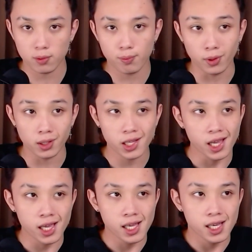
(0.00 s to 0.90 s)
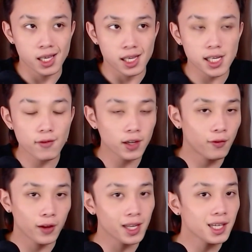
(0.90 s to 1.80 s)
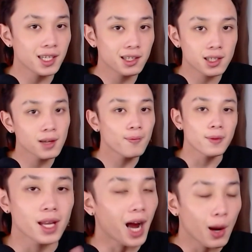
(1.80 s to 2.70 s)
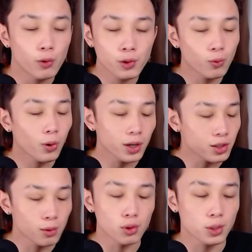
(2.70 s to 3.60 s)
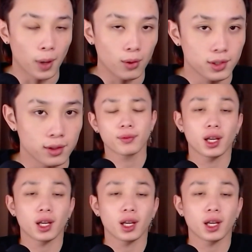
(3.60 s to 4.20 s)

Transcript: but even if it is, I wouldn't worry too much about it.